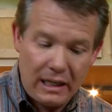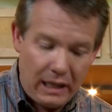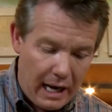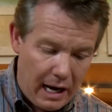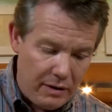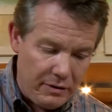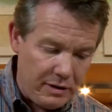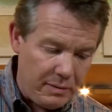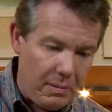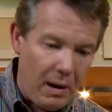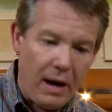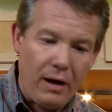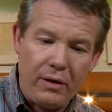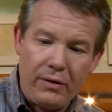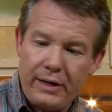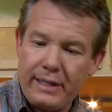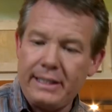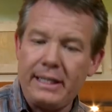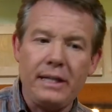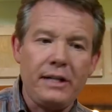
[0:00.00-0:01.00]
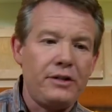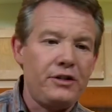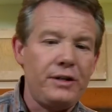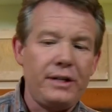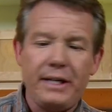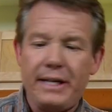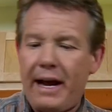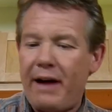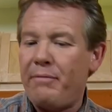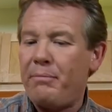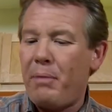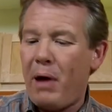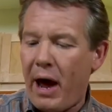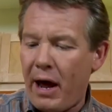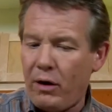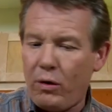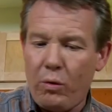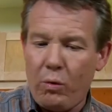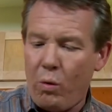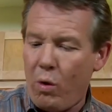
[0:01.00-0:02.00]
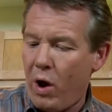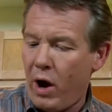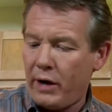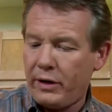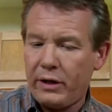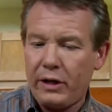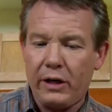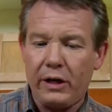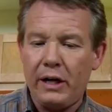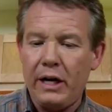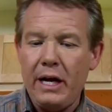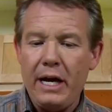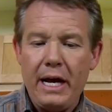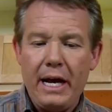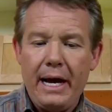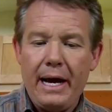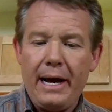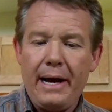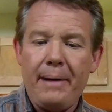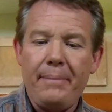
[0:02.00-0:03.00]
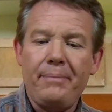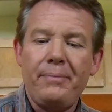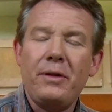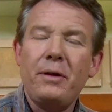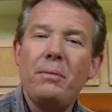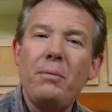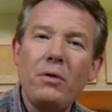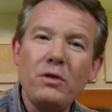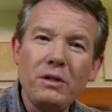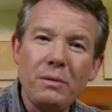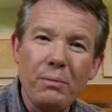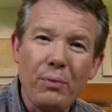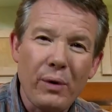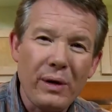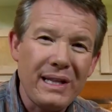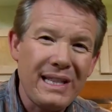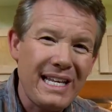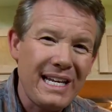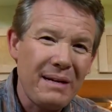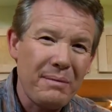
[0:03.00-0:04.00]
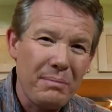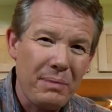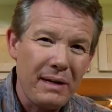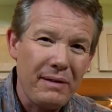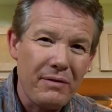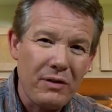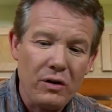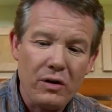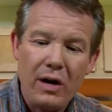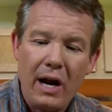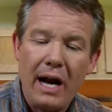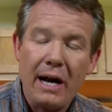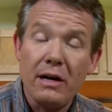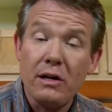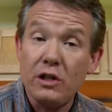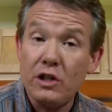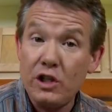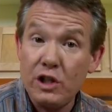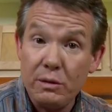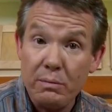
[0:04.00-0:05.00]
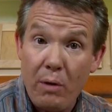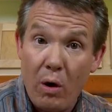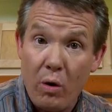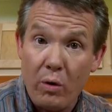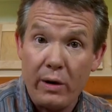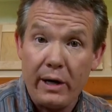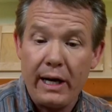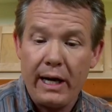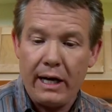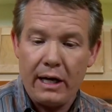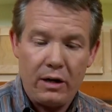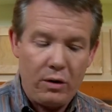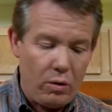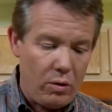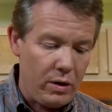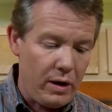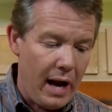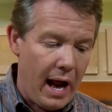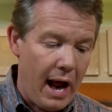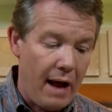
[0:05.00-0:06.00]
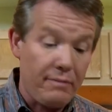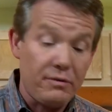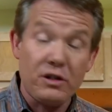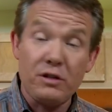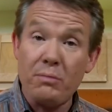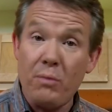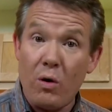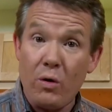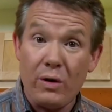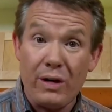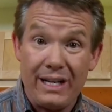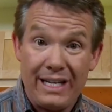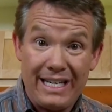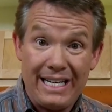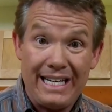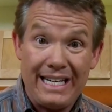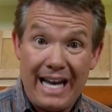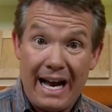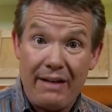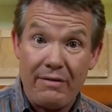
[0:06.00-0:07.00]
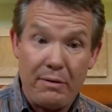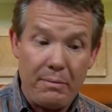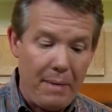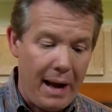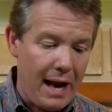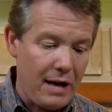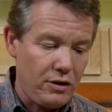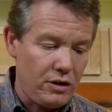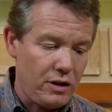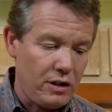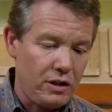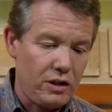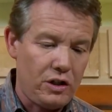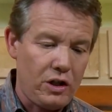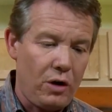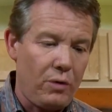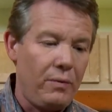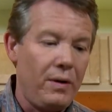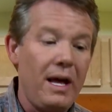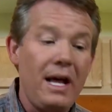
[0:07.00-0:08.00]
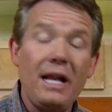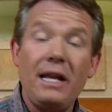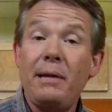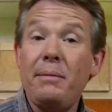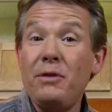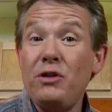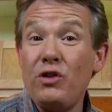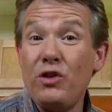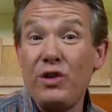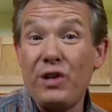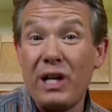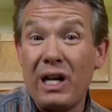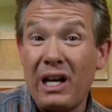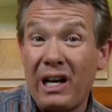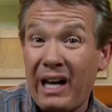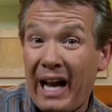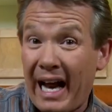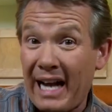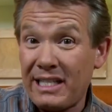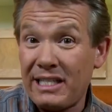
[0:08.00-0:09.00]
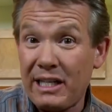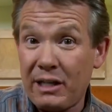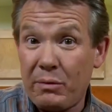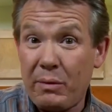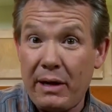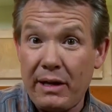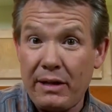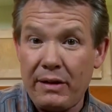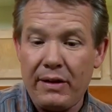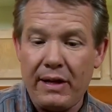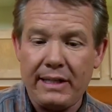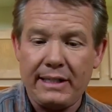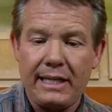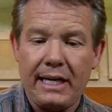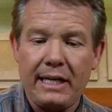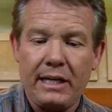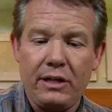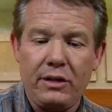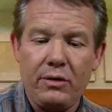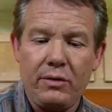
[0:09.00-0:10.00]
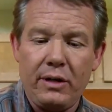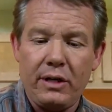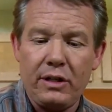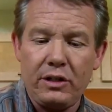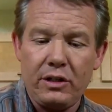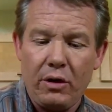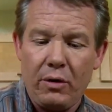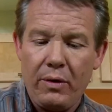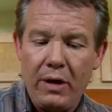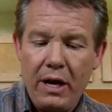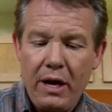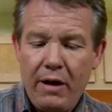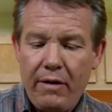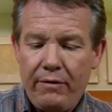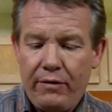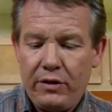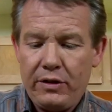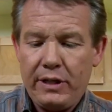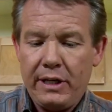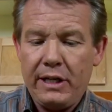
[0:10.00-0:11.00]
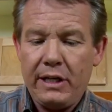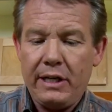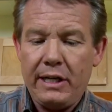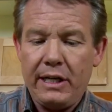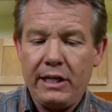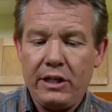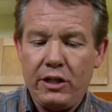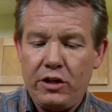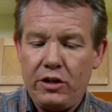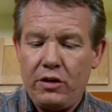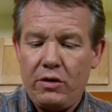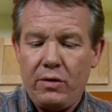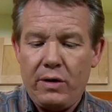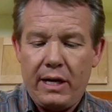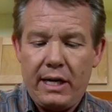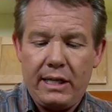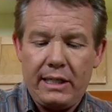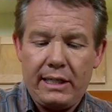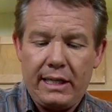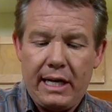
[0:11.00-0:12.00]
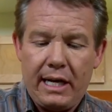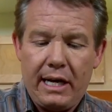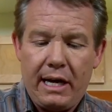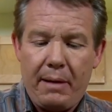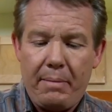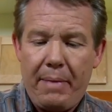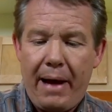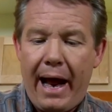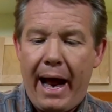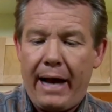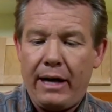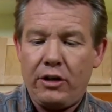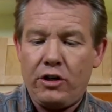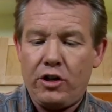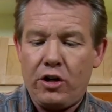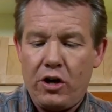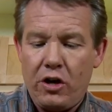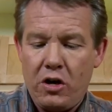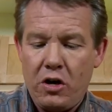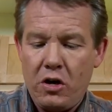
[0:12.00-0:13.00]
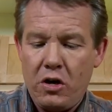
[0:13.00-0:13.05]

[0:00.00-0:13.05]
Cloud in a Bottle, they say that you need to have bottled water. Um, most important thing, believe it or not, smoke. And in order to have smoke, you need to have the matches. So let me show you the classic way that they say to do this. So first thing you need to do is get a match.